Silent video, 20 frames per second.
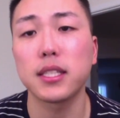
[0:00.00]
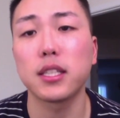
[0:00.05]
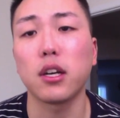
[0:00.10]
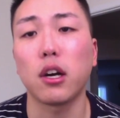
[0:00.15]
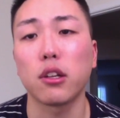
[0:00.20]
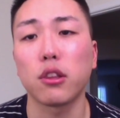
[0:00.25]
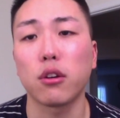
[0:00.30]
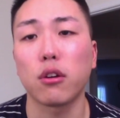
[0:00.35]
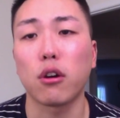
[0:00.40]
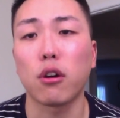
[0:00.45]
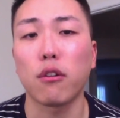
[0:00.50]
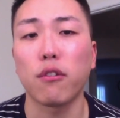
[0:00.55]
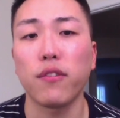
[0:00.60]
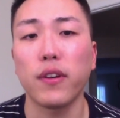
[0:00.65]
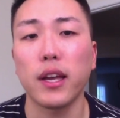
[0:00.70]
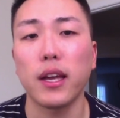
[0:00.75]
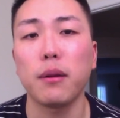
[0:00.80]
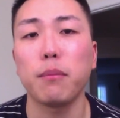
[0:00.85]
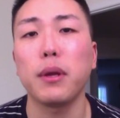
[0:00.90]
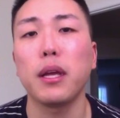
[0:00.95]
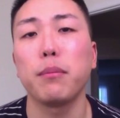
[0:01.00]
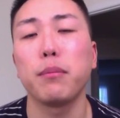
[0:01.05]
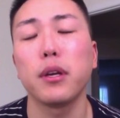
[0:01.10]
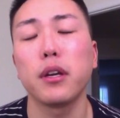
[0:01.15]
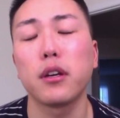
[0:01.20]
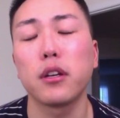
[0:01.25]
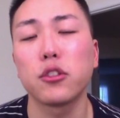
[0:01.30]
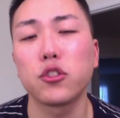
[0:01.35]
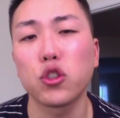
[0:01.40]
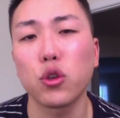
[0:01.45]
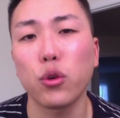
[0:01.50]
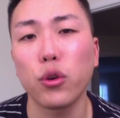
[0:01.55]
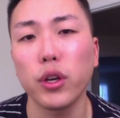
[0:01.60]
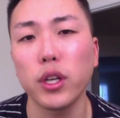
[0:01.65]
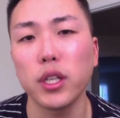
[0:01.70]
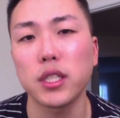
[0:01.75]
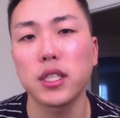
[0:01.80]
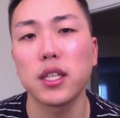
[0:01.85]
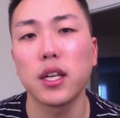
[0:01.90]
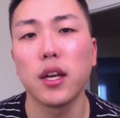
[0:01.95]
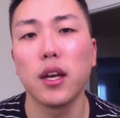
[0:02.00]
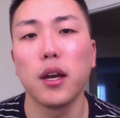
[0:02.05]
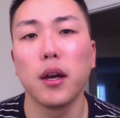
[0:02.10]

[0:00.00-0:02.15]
Dr. Irfan may be a good choice.